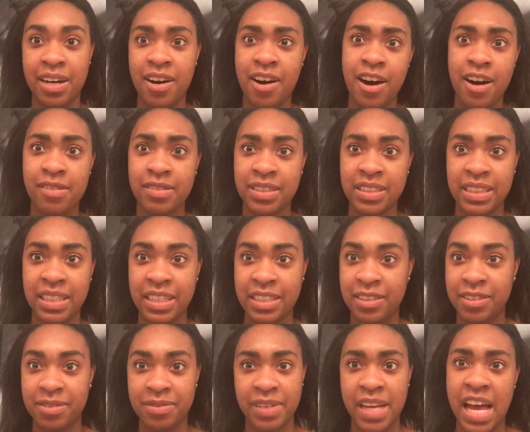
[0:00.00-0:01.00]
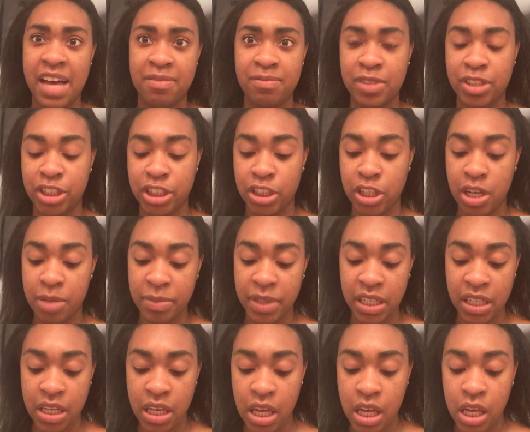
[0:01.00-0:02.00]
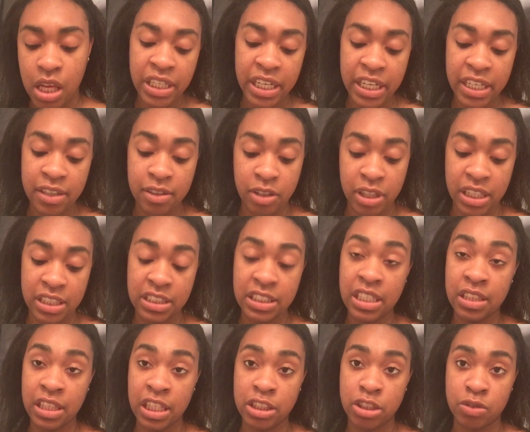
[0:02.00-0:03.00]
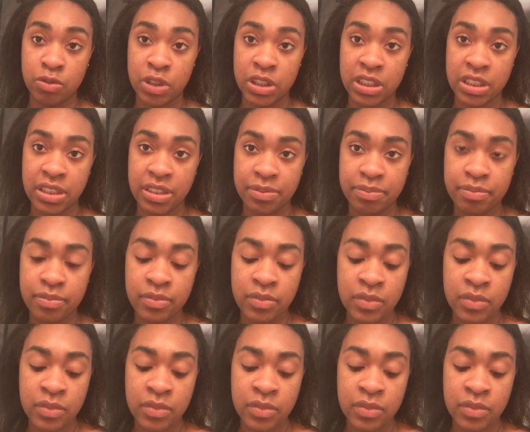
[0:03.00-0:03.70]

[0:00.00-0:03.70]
obviously I don't have a machine on me. Okay, this is how lasering works.